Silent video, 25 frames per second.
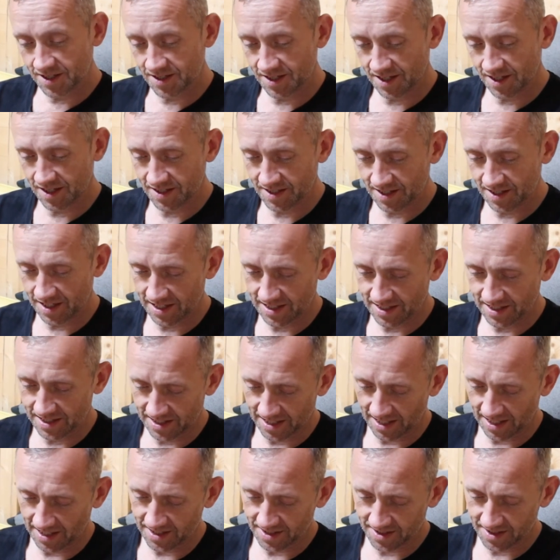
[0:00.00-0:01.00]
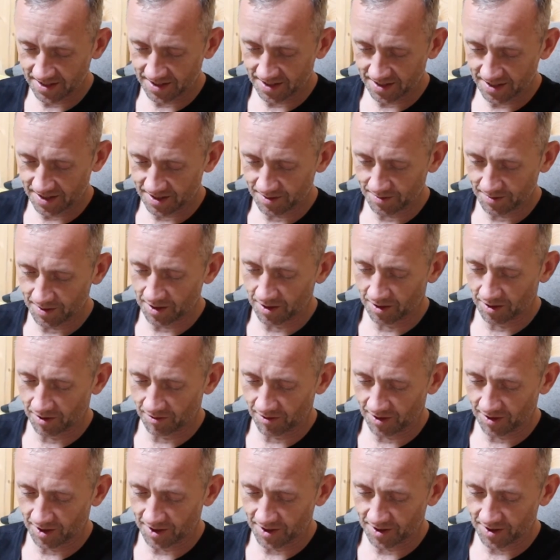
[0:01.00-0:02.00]
that's, that's decent. That's a wee
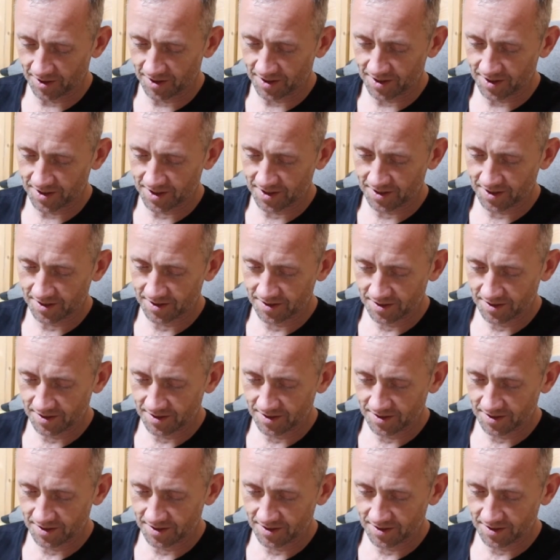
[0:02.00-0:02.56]
all-rounder, isn't it?